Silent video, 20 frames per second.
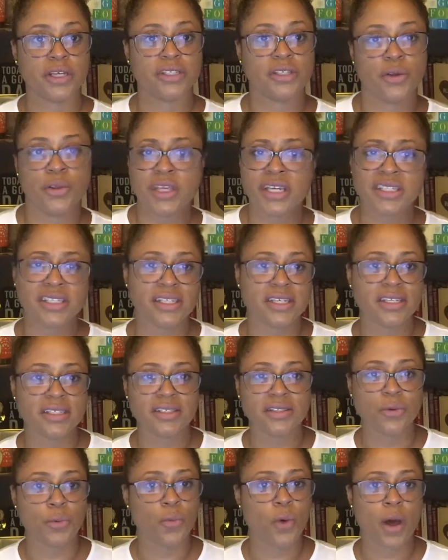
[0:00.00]
So this
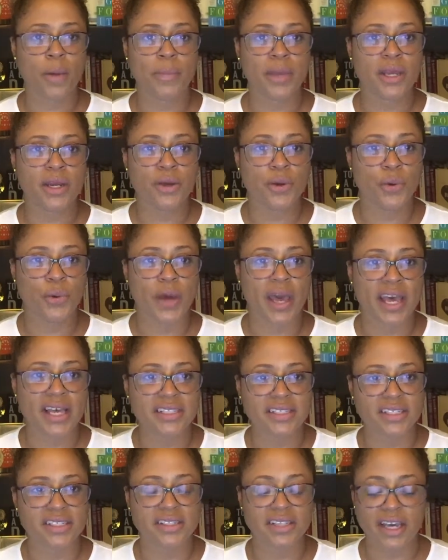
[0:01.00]
is the woman who
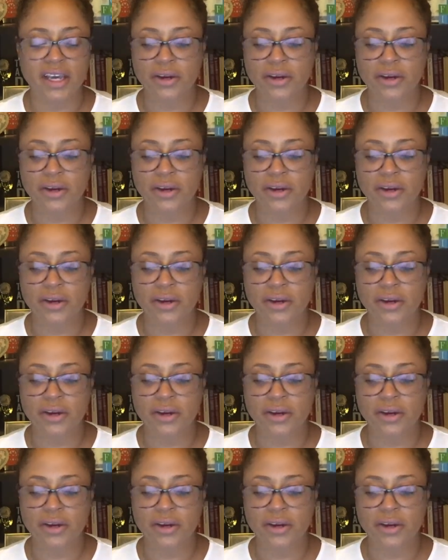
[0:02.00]
has this